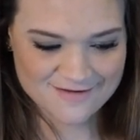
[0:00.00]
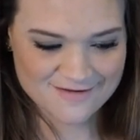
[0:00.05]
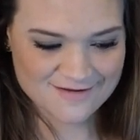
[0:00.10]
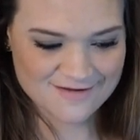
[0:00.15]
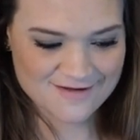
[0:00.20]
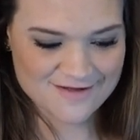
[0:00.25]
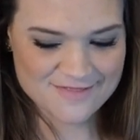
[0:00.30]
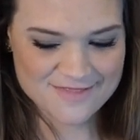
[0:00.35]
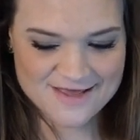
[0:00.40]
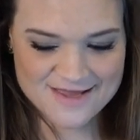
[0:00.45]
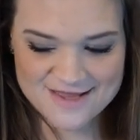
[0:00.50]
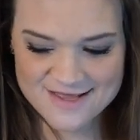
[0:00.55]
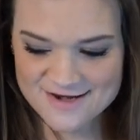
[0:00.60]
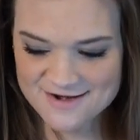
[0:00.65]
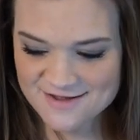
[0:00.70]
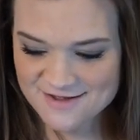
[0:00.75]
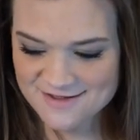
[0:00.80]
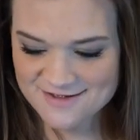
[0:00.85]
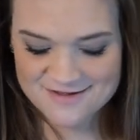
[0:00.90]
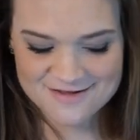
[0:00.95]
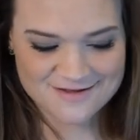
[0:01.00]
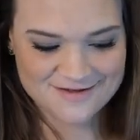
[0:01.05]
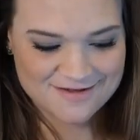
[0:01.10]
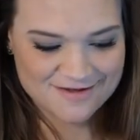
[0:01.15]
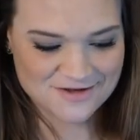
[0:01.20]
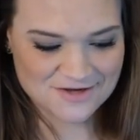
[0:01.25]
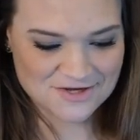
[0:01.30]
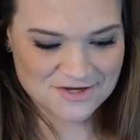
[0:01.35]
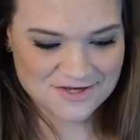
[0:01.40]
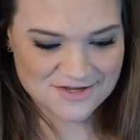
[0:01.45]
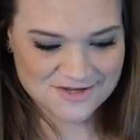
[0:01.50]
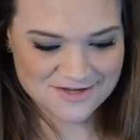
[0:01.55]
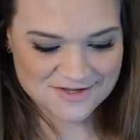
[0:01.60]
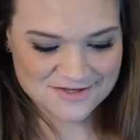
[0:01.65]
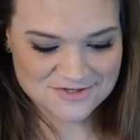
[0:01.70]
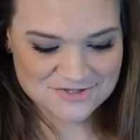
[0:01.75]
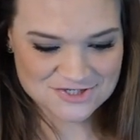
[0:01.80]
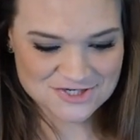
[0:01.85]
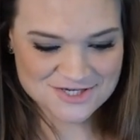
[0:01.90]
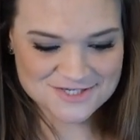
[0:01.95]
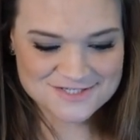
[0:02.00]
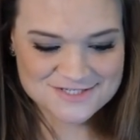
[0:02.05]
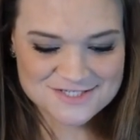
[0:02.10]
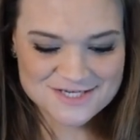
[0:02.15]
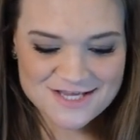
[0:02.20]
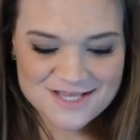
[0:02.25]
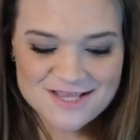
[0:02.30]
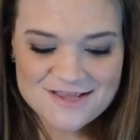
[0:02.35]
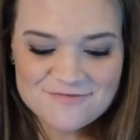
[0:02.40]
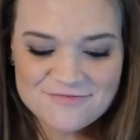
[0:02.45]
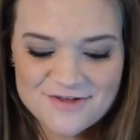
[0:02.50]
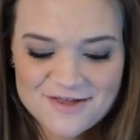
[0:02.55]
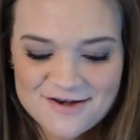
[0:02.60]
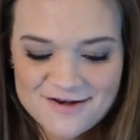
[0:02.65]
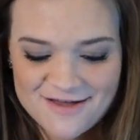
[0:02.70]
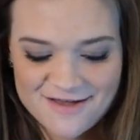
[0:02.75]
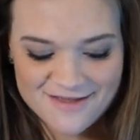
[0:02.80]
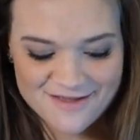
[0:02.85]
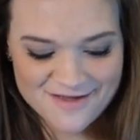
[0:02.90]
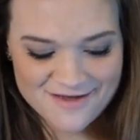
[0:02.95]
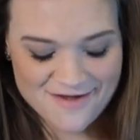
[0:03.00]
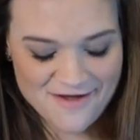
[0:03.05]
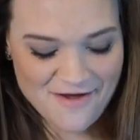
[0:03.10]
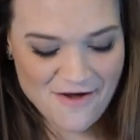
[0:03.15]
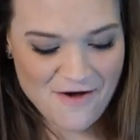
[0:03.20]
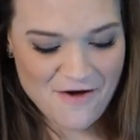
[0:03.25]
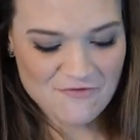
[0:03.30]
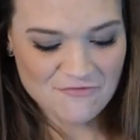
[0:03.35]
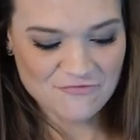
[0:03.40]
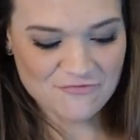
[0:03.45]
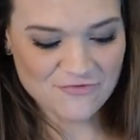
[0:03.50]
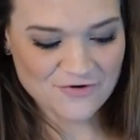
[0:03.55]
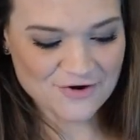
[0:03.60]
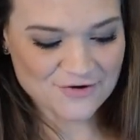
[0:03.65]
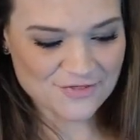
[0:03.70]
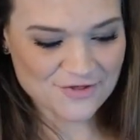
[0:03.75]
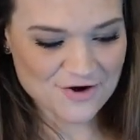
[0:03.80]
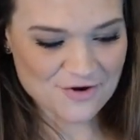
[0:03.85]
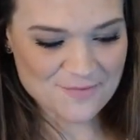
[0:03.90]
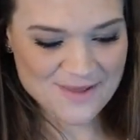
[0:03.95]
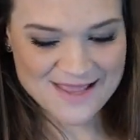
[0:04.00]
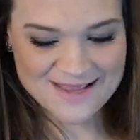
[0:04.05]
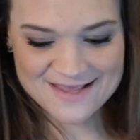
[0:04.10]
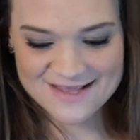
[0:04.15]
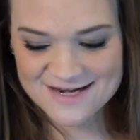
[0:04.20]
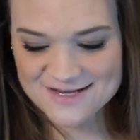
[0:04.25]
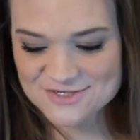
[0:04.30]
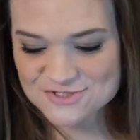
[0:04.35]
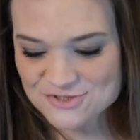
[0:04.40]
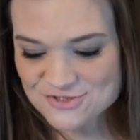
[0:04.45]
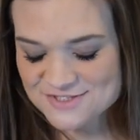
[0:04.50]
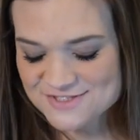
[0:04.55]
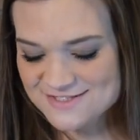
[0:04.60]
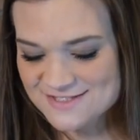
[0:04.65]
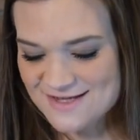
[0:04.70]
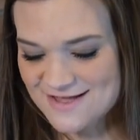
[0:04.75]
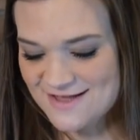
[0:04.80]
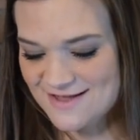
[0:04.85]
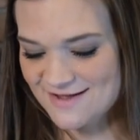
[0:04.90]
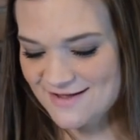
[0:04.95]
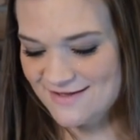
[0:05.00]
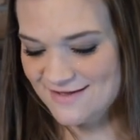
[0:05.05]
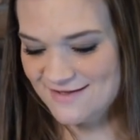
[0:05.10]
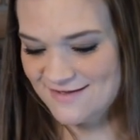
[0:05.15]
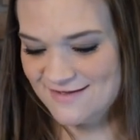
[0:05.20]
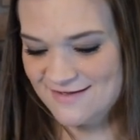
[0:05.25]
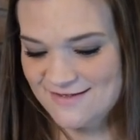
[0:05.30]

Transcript: And then just to even further make it interesting,